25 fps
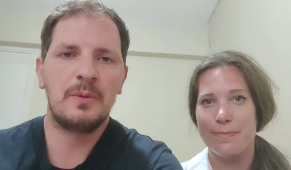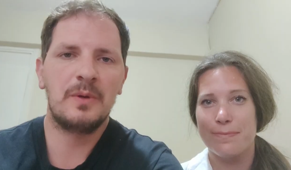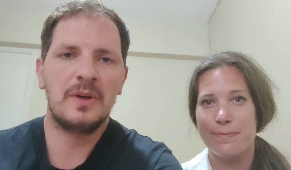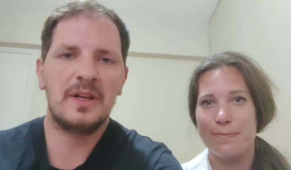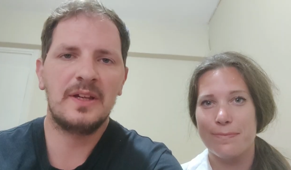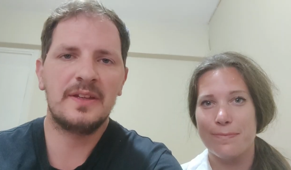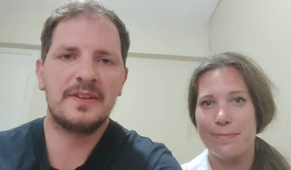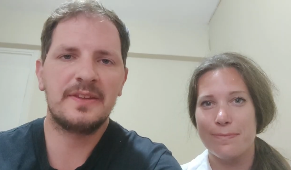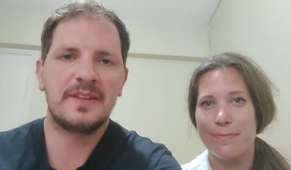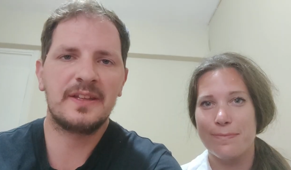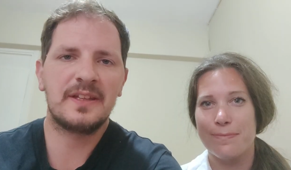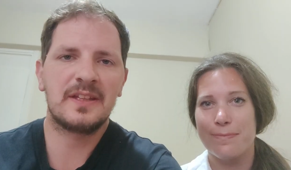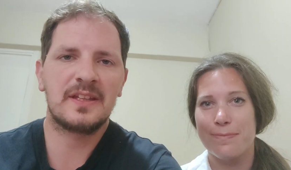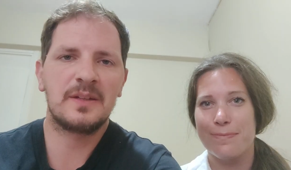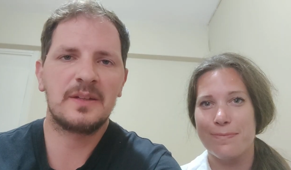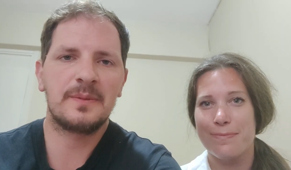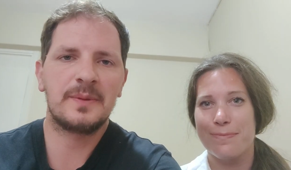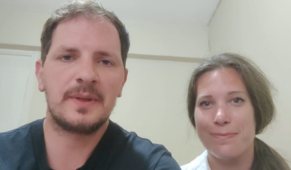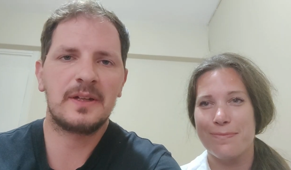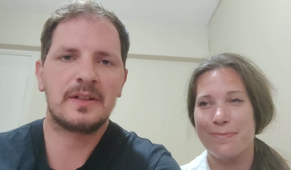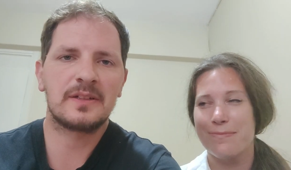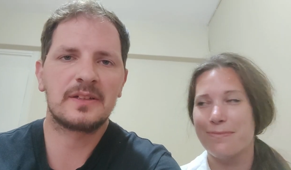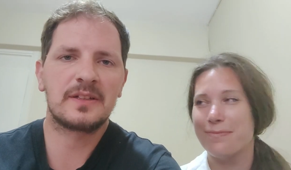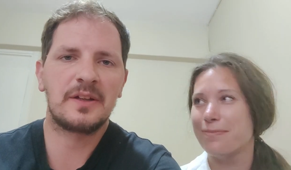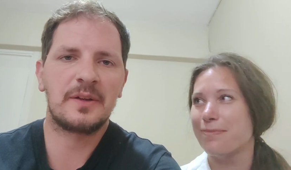Speaker 1: We were thinking
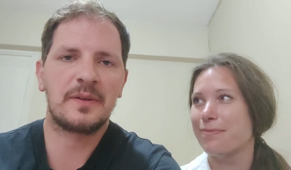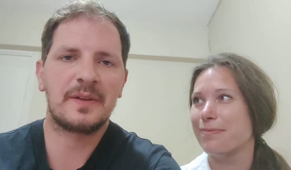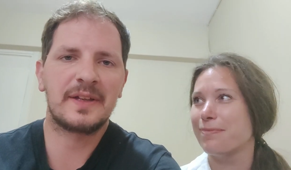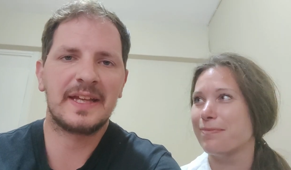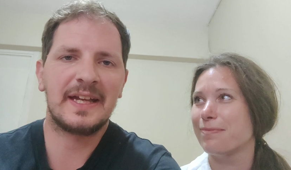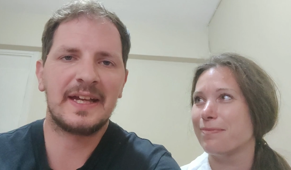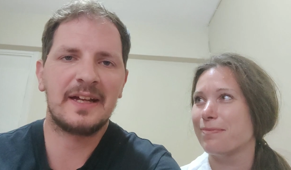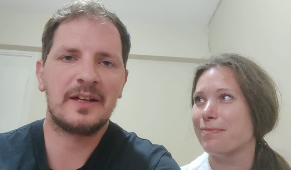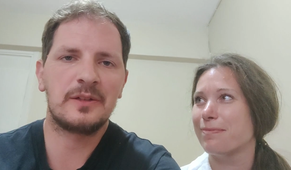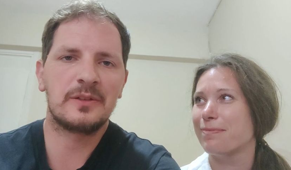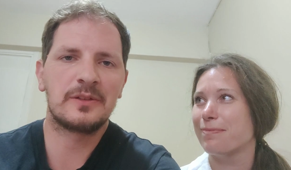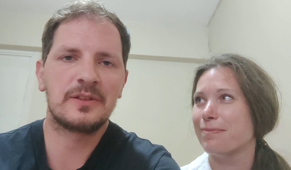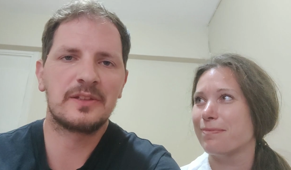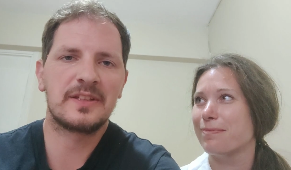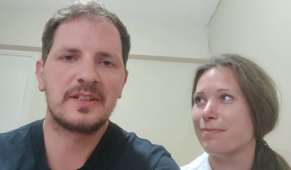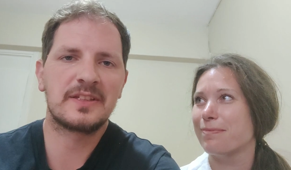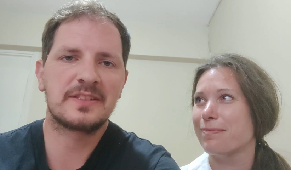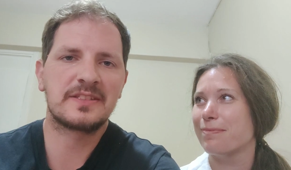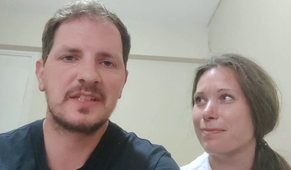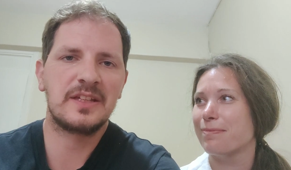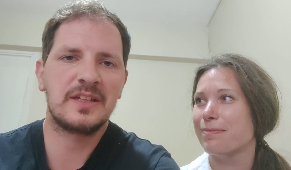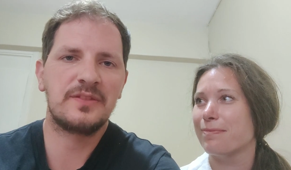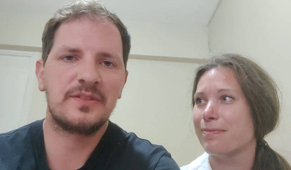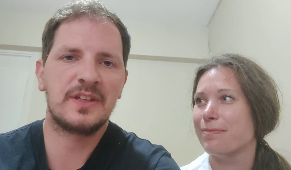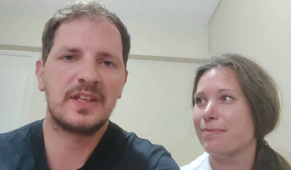about going out
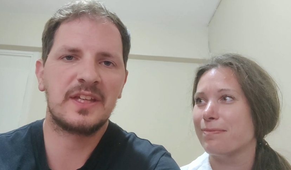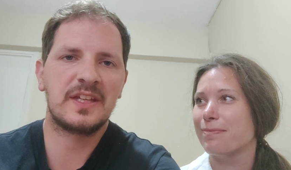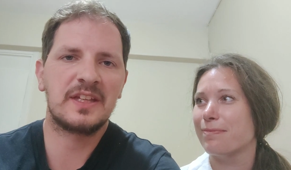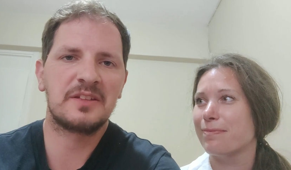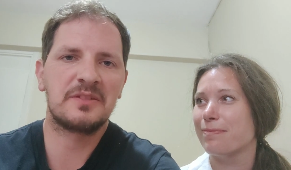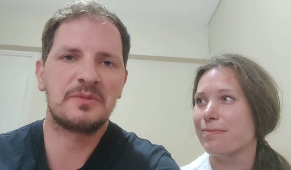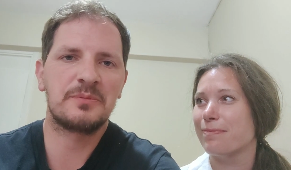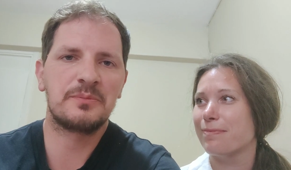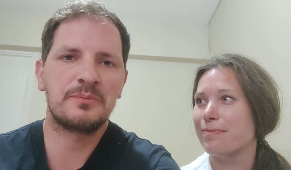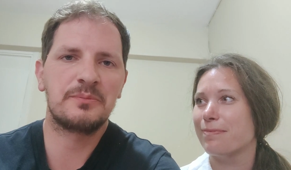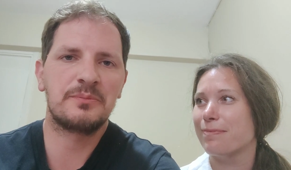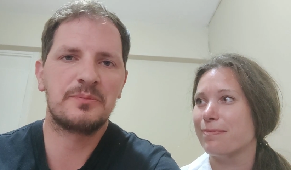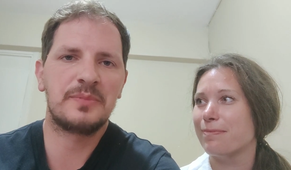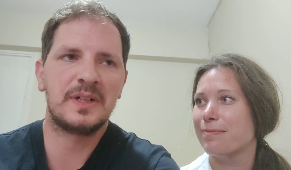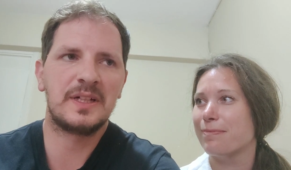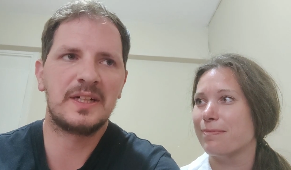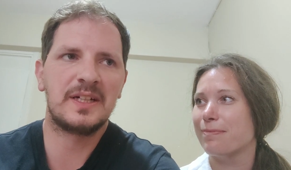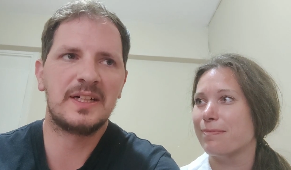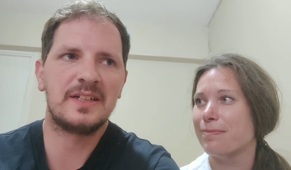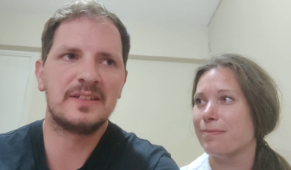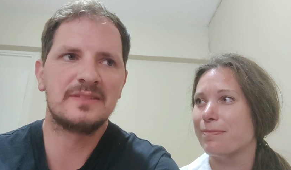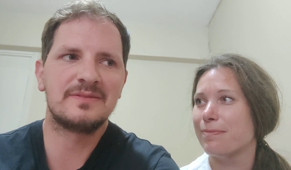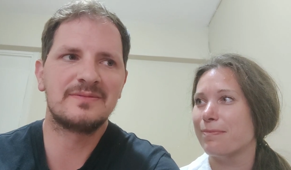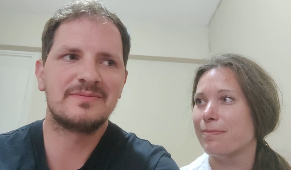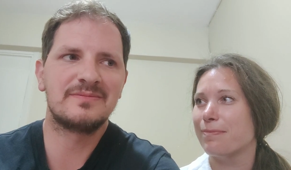this evening,
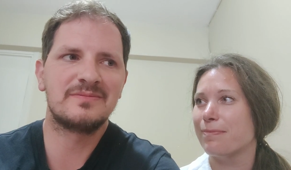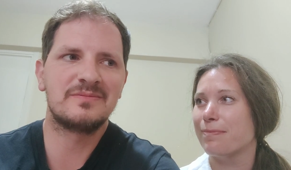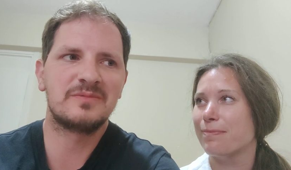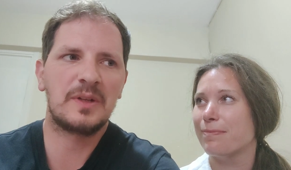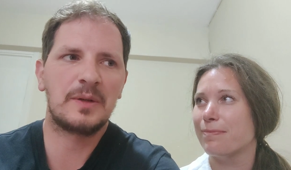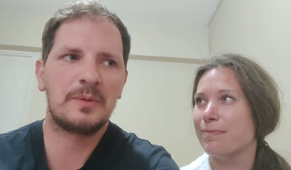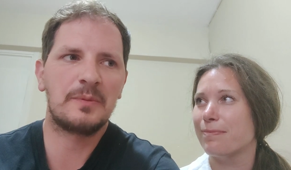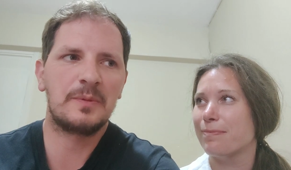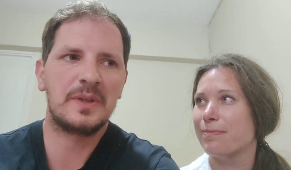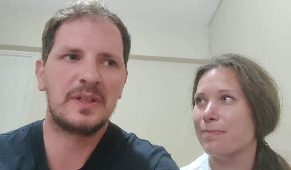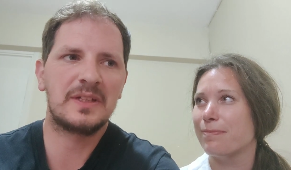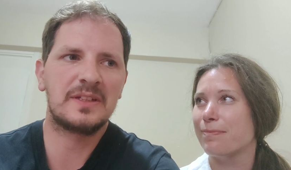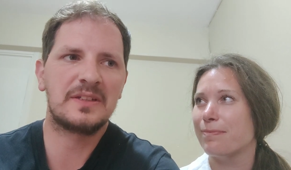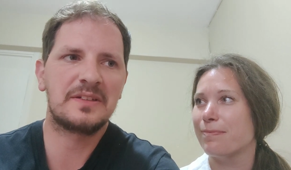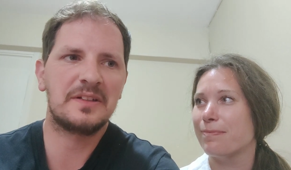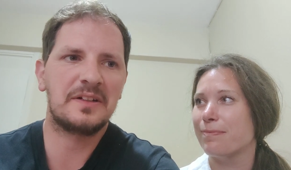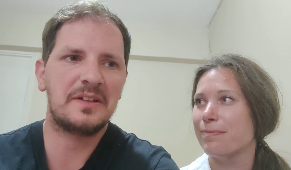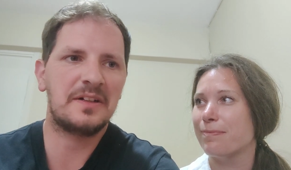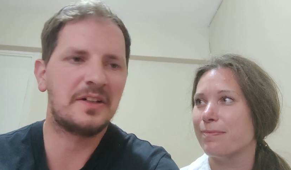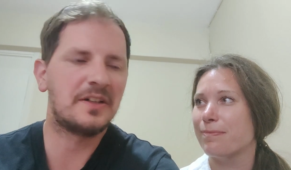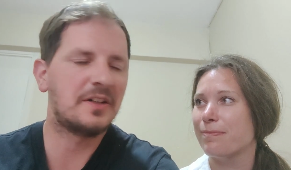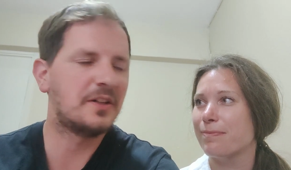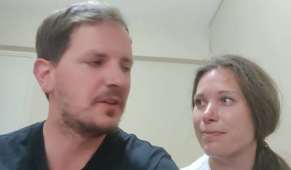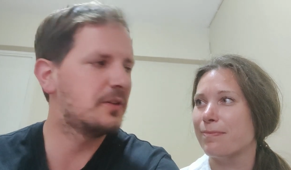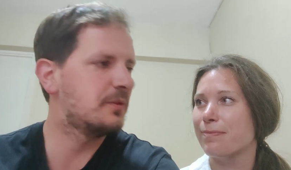but when we
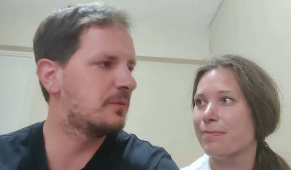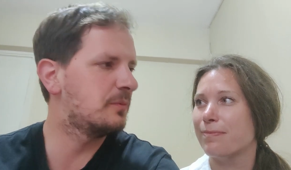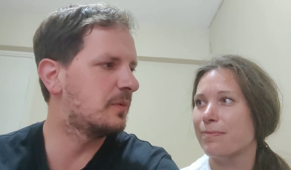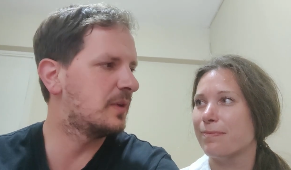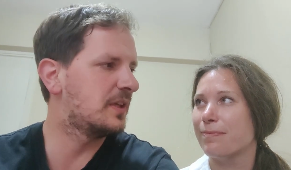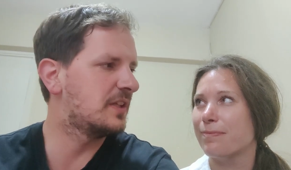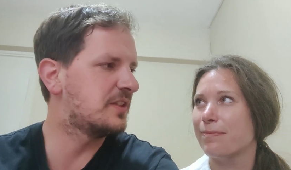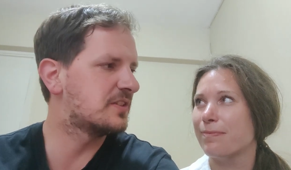got home,